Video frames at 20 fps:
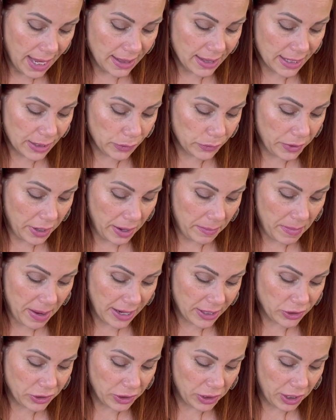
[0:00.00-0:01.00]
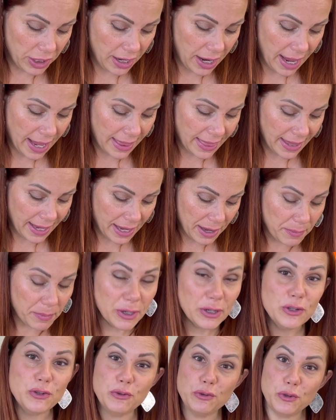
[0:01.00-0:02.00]
this one I'm actually going to I think I'm going
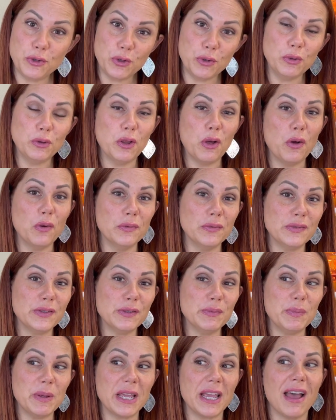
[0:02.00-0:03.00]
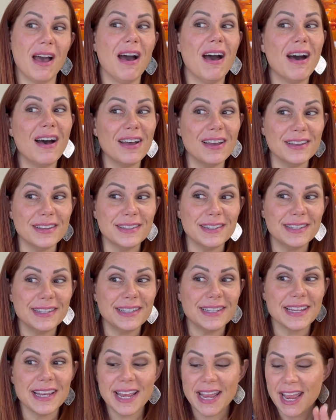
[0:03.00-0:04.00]
to do two loaves because
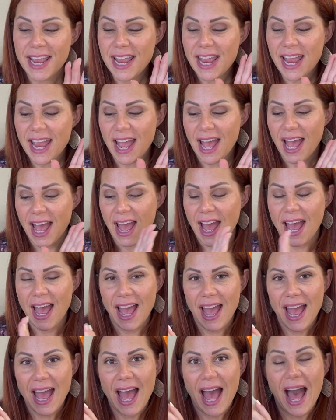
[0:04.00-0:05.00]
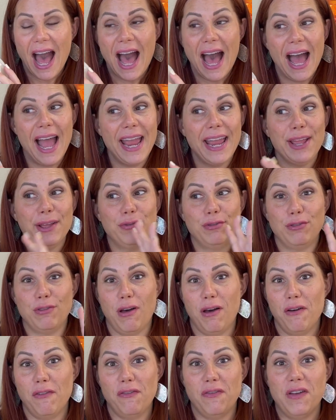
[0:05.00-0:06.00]
I
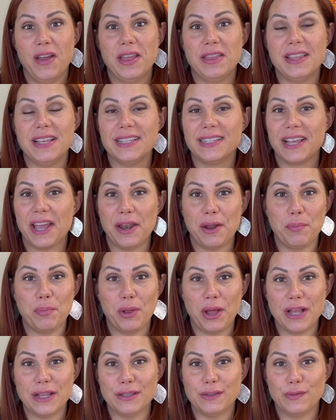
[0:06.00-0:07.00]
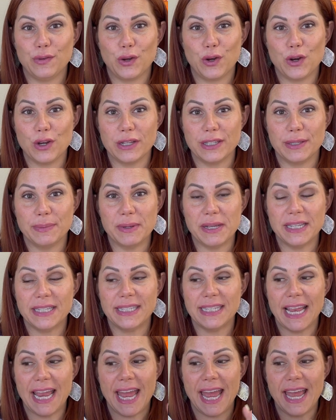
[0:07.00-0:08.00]
love these kind of blends for
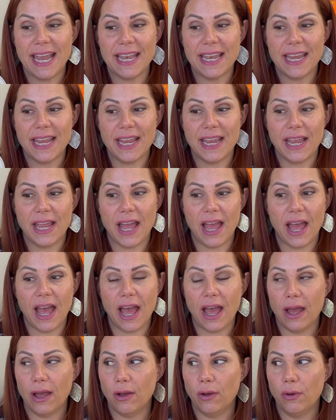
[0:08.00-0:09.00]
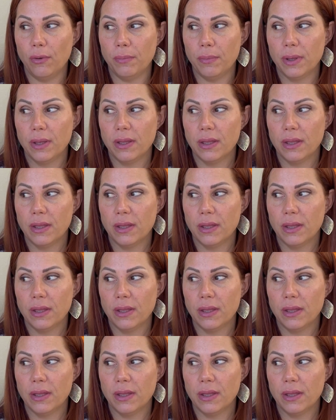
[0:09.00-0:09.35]
Christmas and oh